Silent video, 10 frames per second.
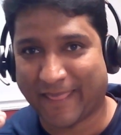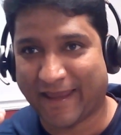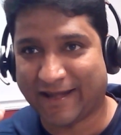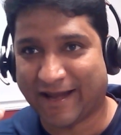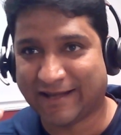
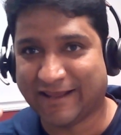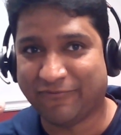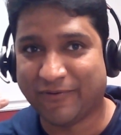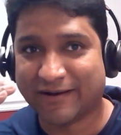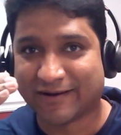and
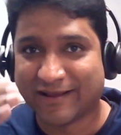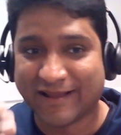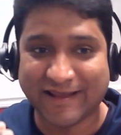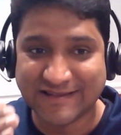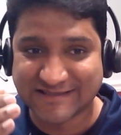give you a
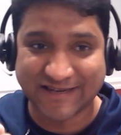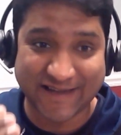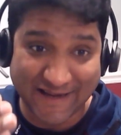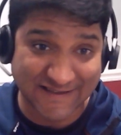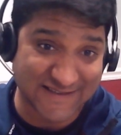real
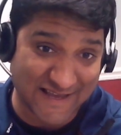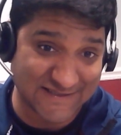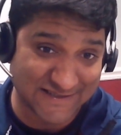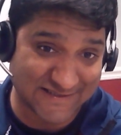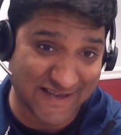instantaneous
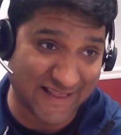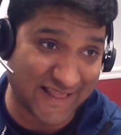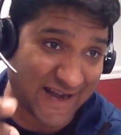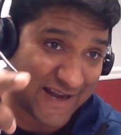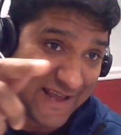answer
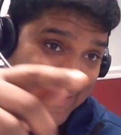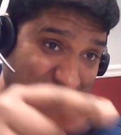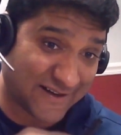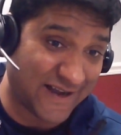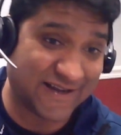saying that
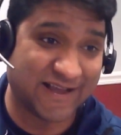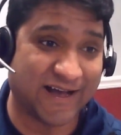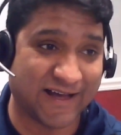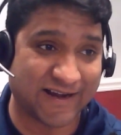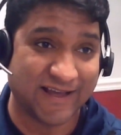the red
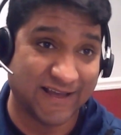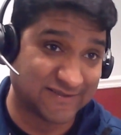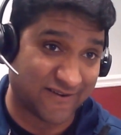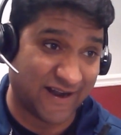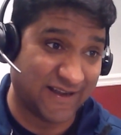car
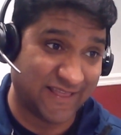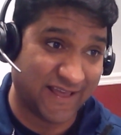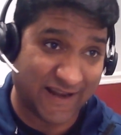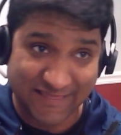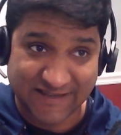is right
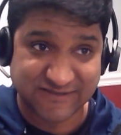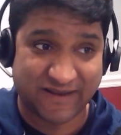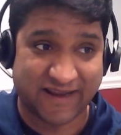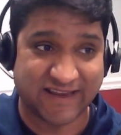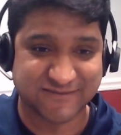there and that's
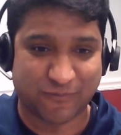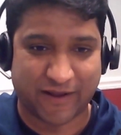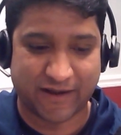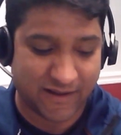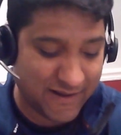where I can
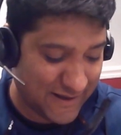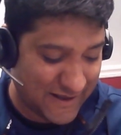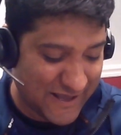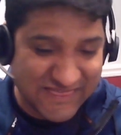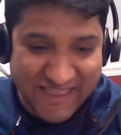spot it.
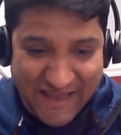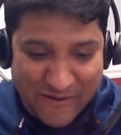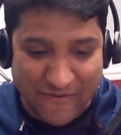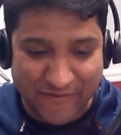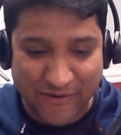
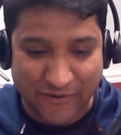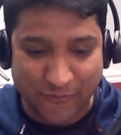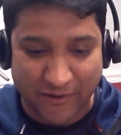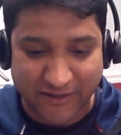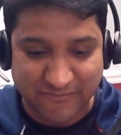Think of,
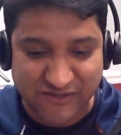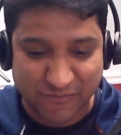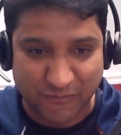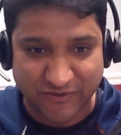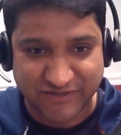quantum
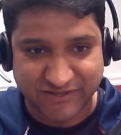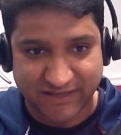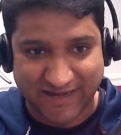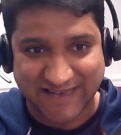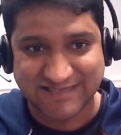
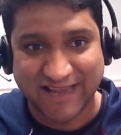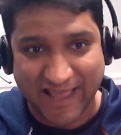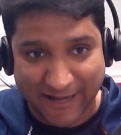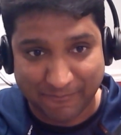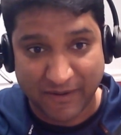superposition actually
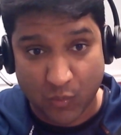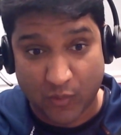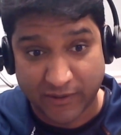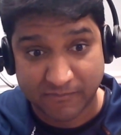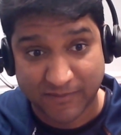helping
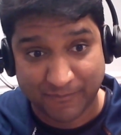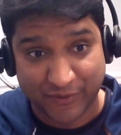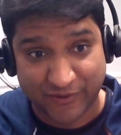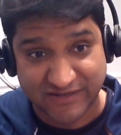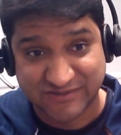quantum
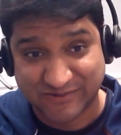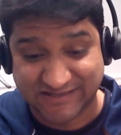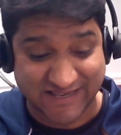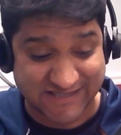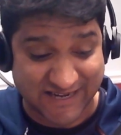computers do
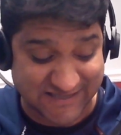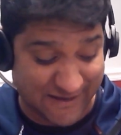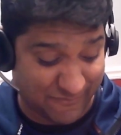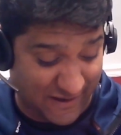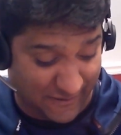this exact
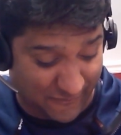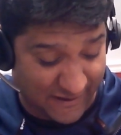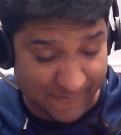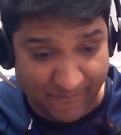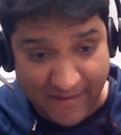same thing,
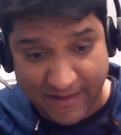right?